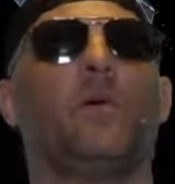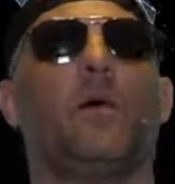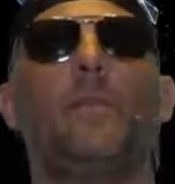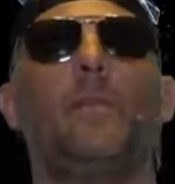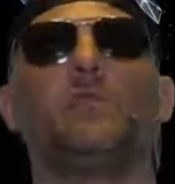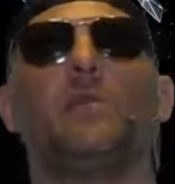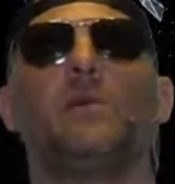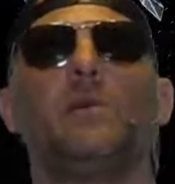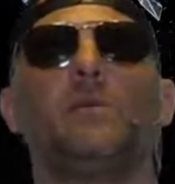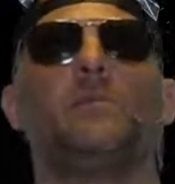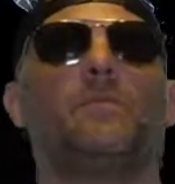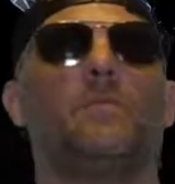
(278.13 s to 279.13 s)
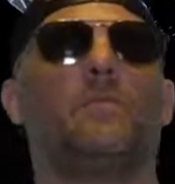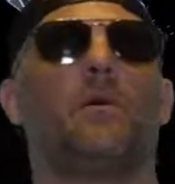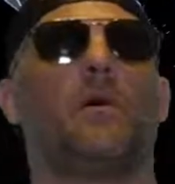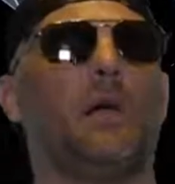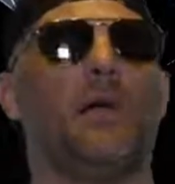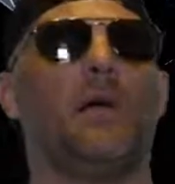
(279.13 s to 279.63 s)
Comment should be good.
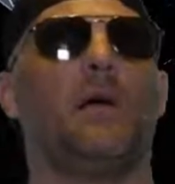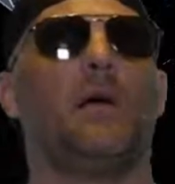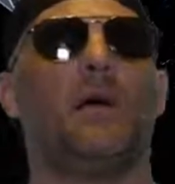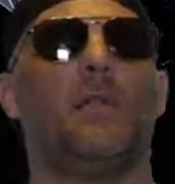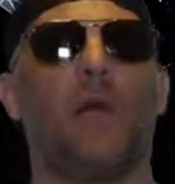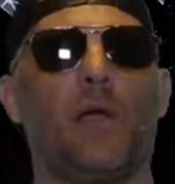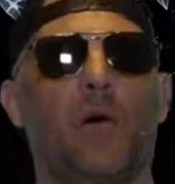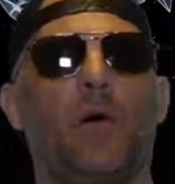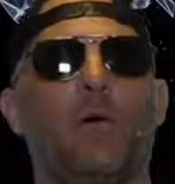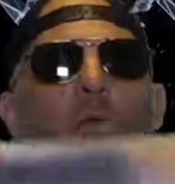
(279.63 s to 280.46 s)
Okay. There we go.